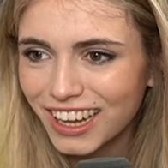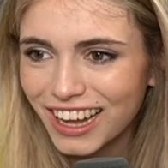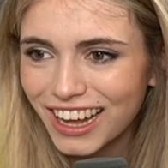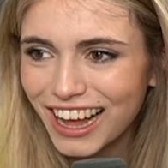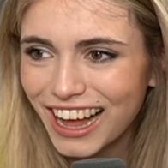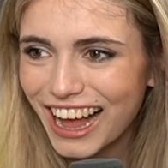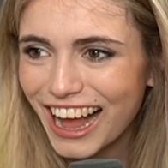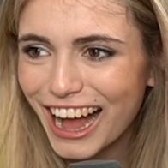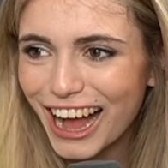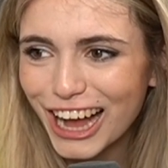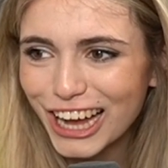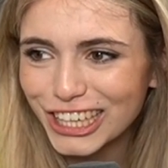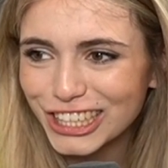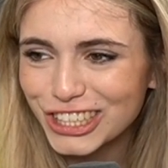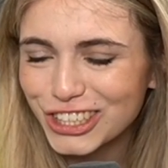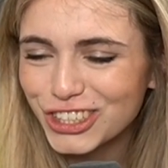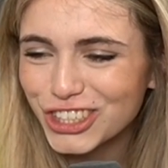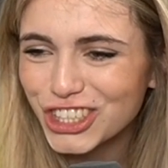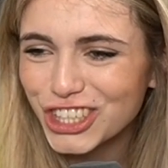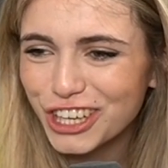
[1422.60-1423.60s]

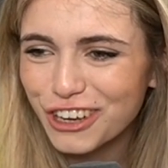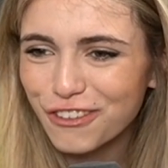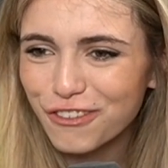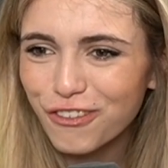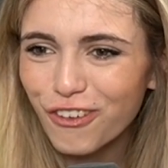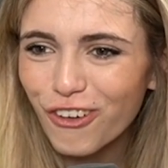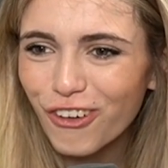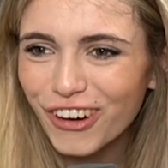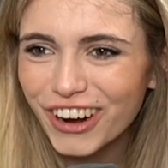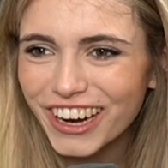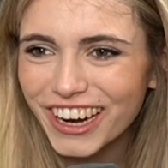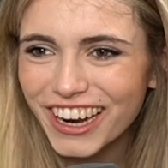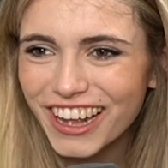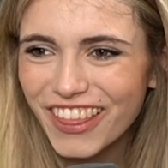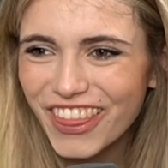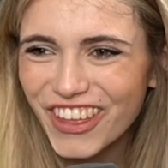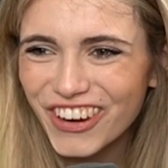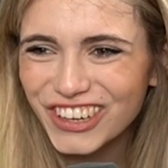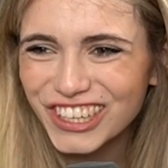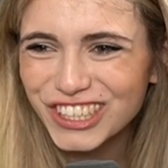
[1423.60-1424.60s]
to g4,
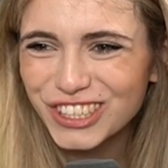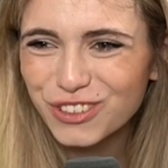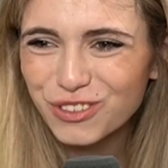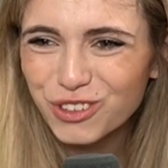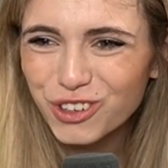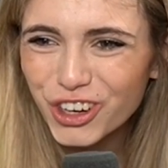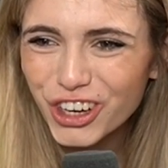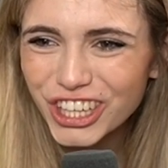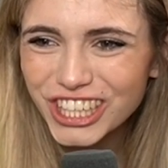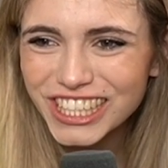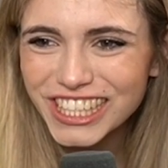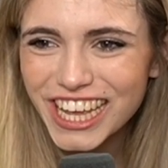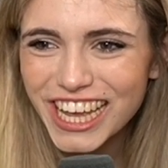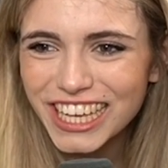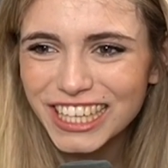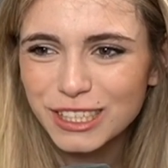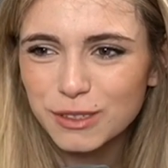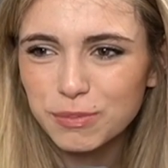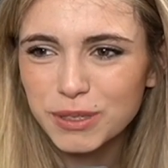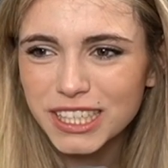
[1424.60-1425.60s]
there is rook
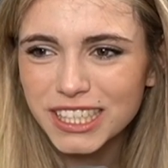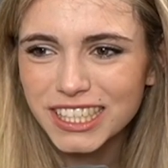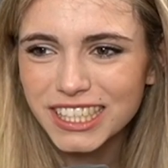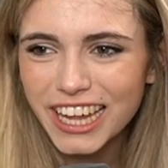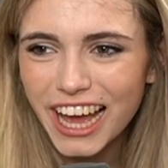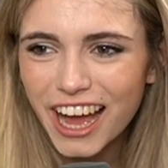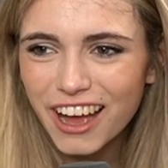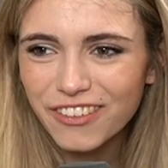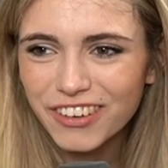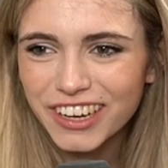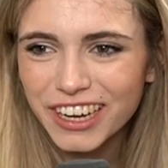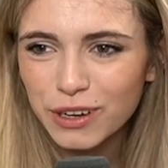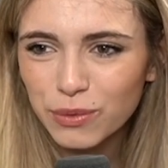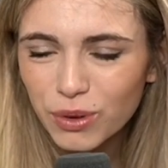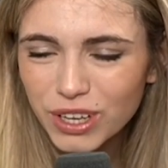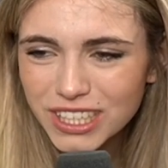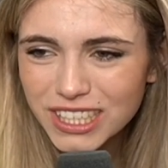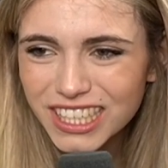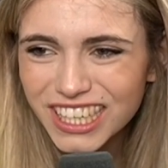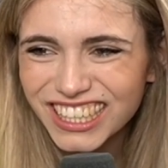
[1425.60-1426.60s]
takes b7, and
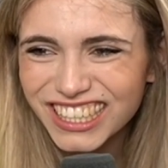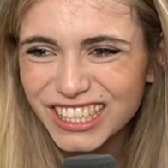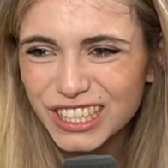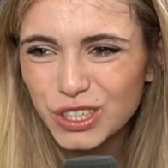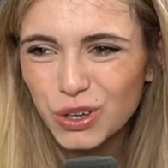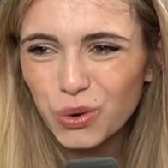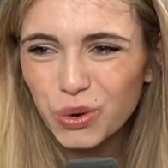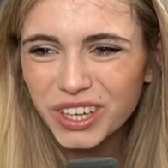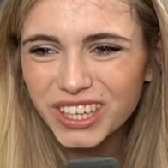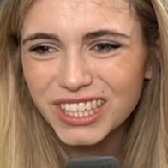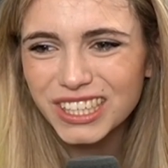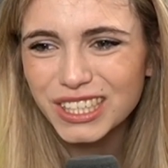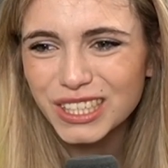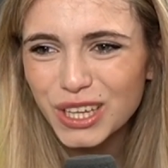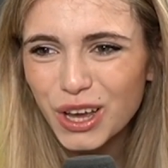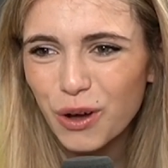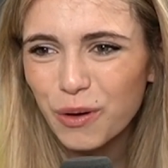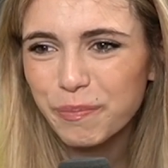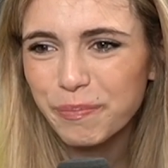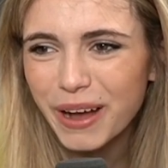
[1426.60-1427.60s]
once again this queen is
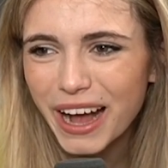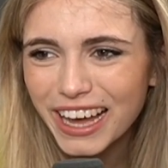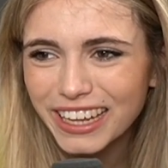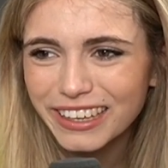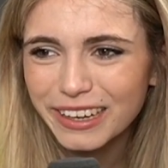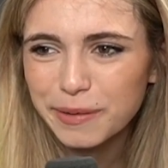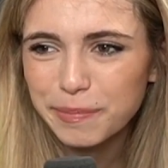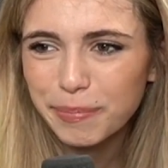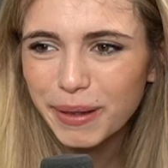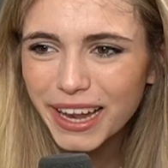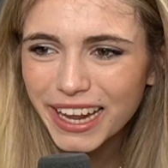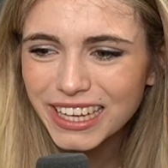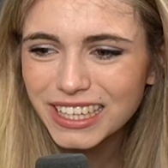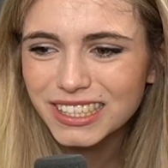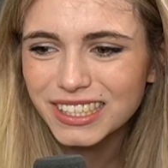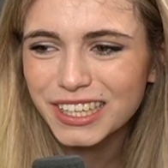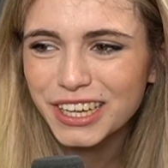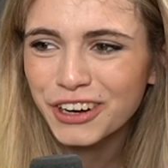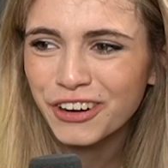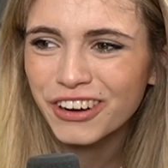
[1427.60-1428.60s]
so badly
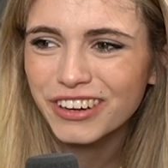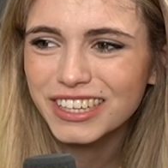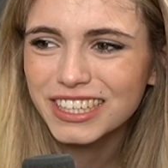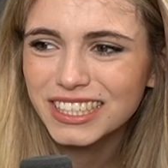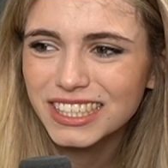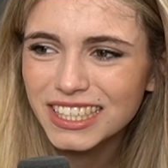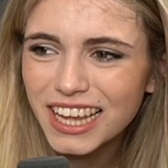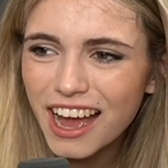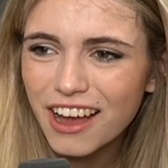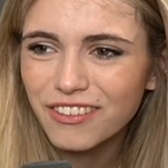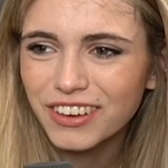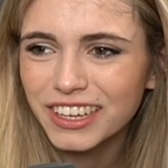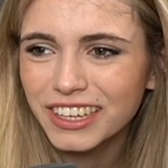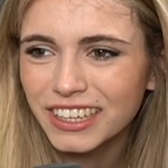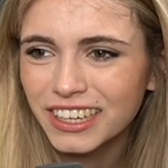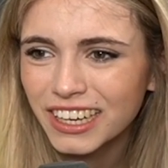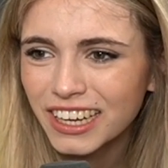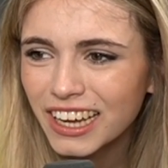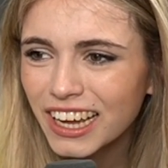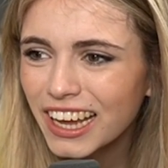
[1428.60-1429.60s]
placed here on
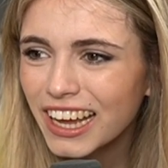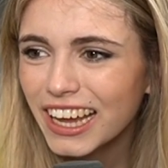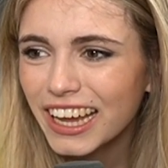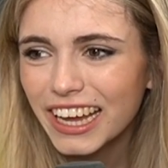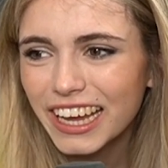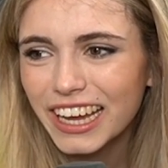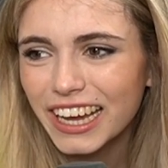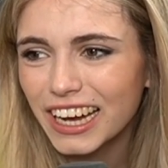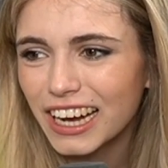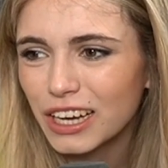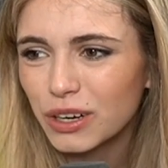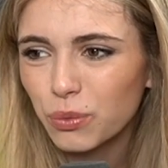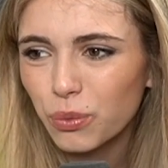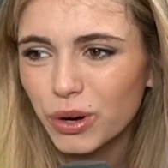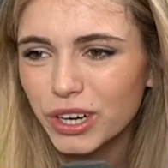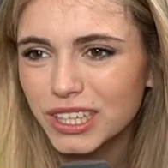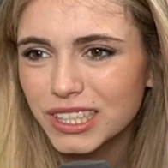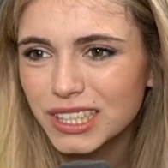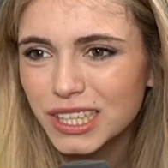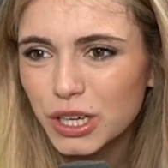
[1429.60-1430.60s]
e7, and
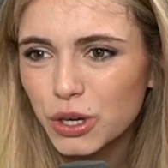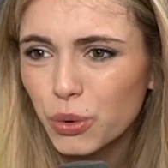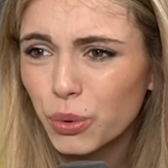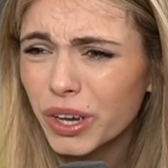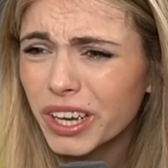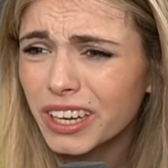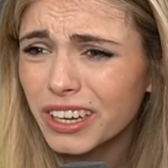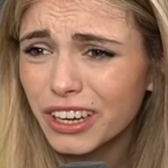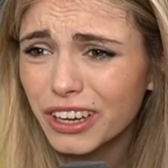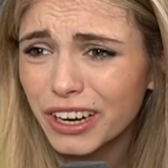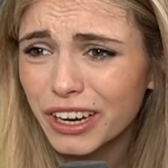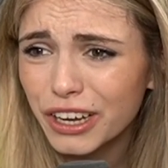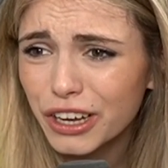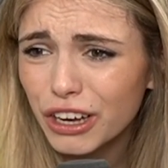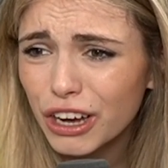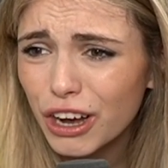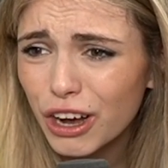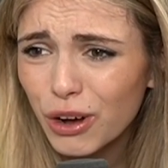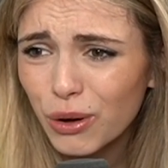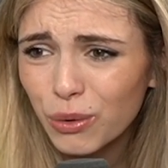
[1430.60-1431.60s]
where is the queen gonna
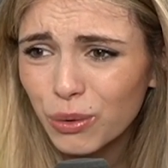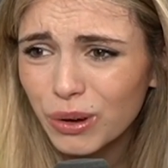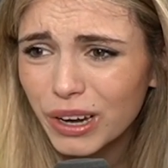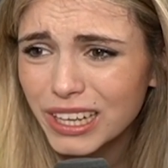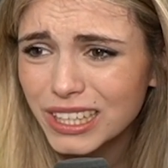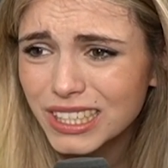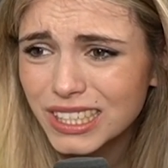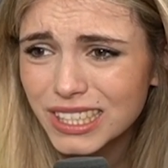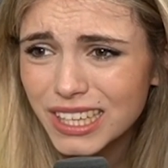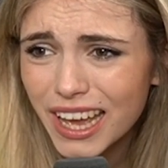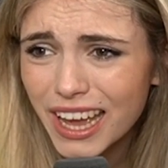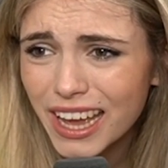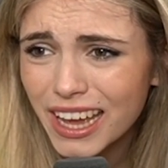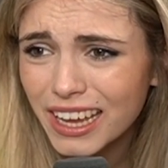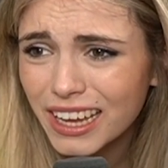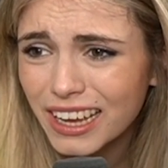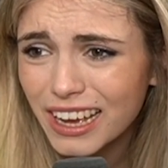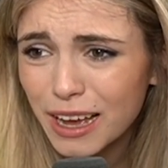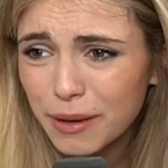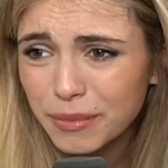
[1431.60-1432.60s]
go? Let's
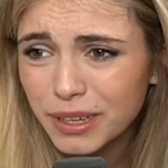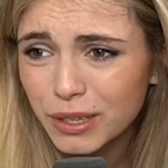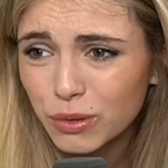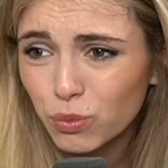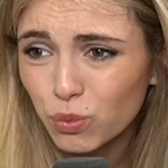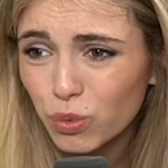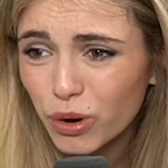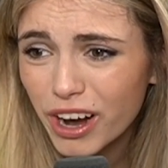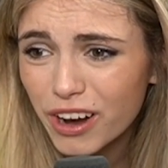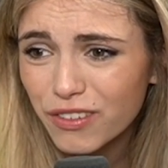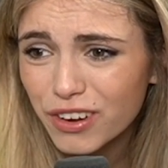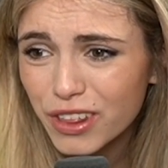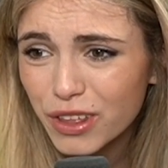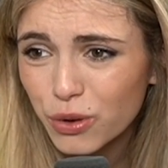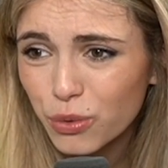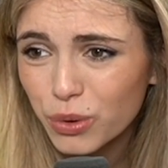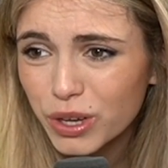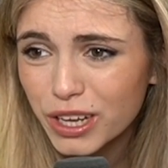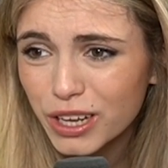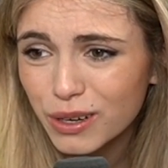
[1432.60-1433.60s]
say, I mean, wherever the
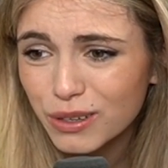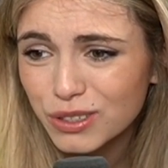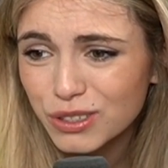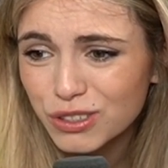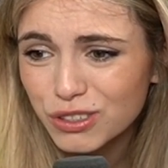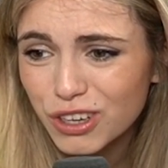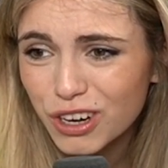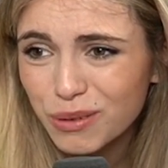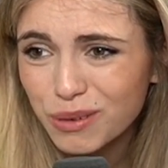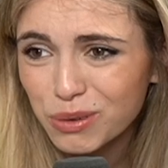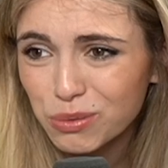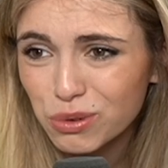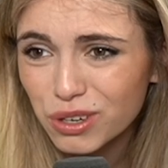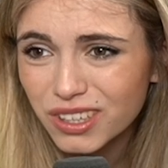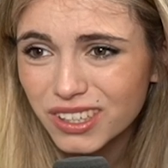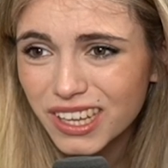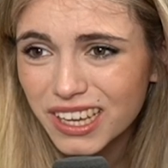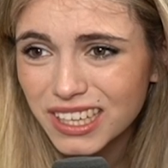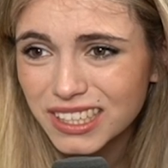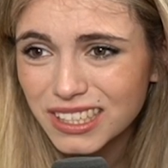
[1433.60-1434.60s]
queen goes, there's gonna be rook
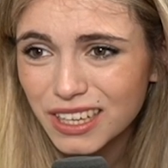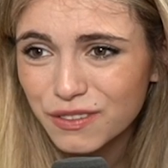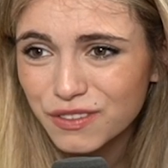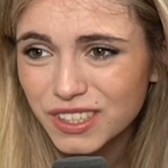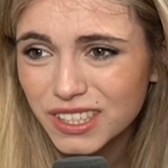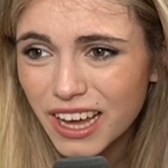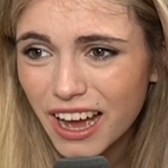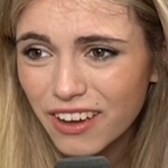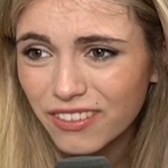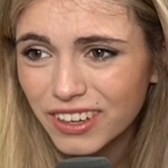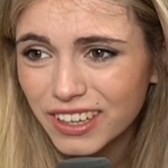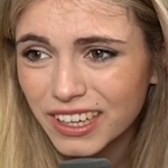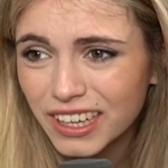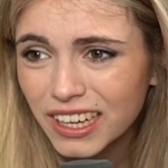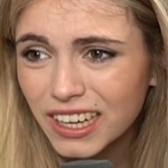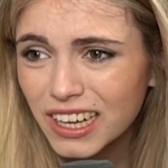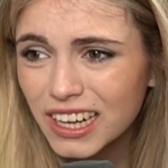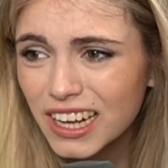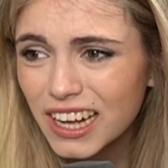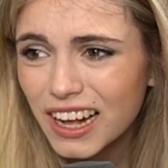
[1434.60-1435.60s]
takes f7.
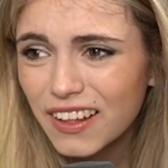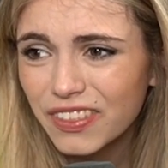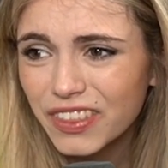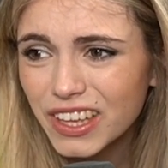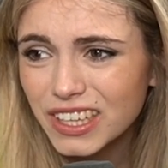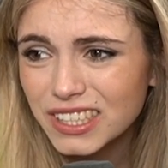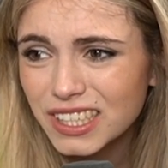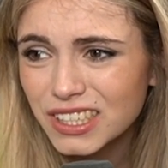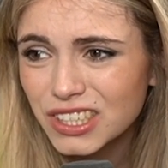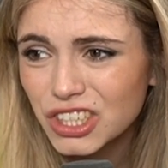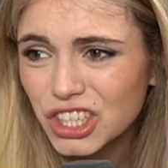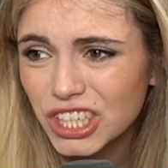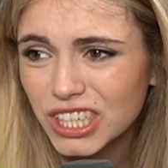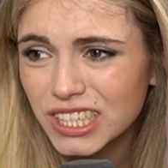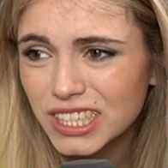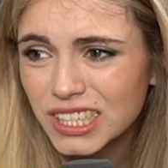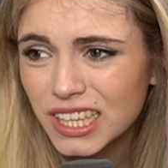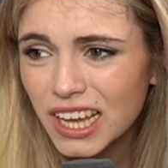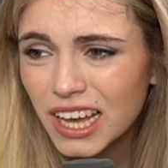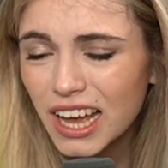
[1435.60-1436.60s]
This is
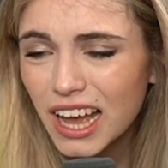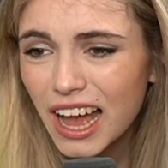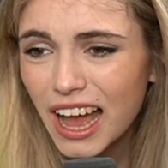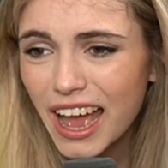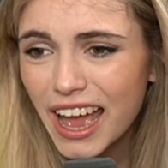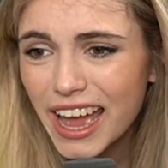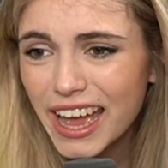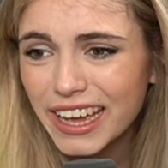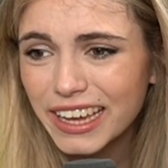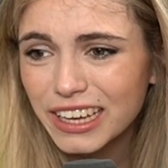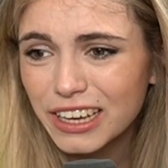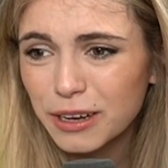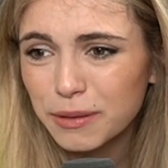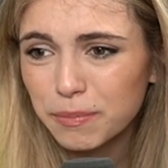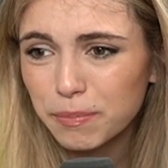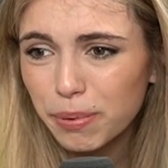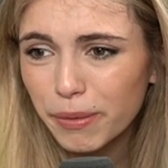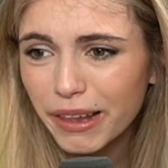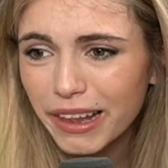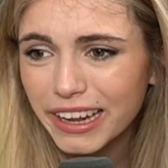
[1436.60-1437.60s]
just a
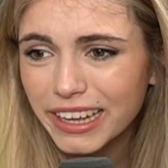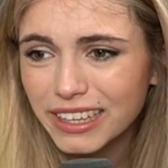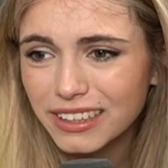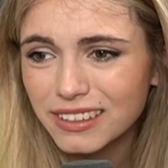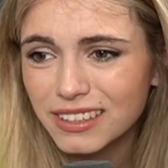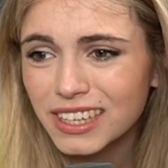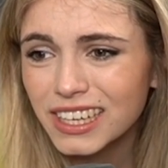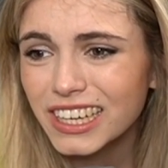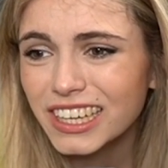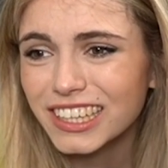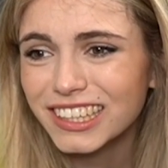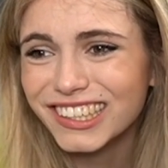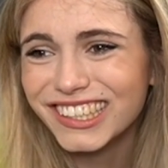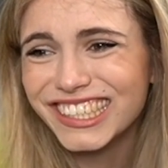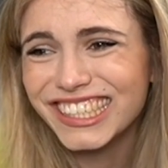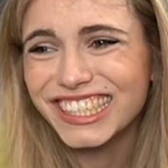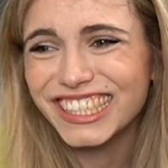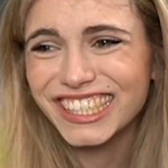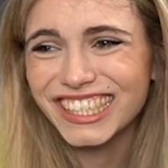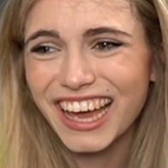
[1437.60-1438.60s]
complete
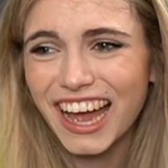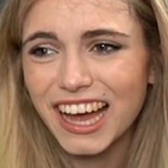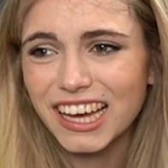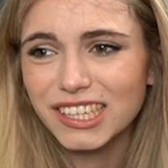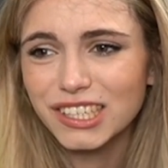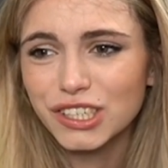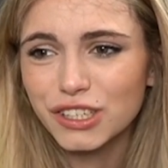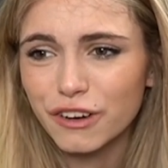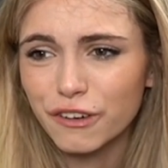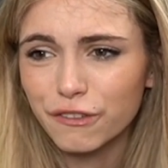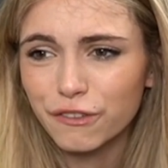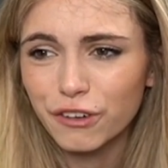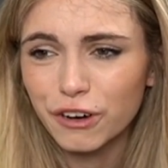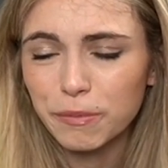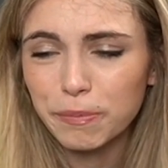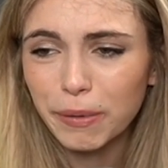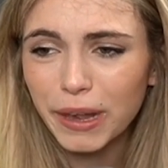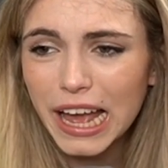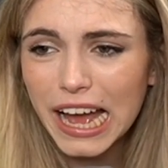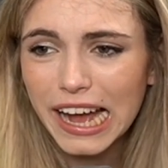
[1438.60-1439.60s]
disaster for
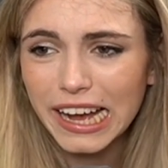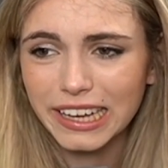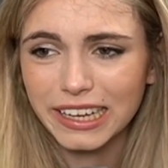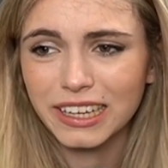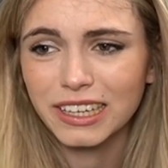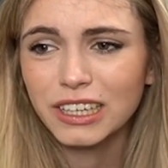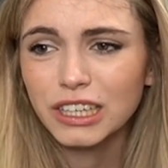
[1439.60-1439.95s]
black.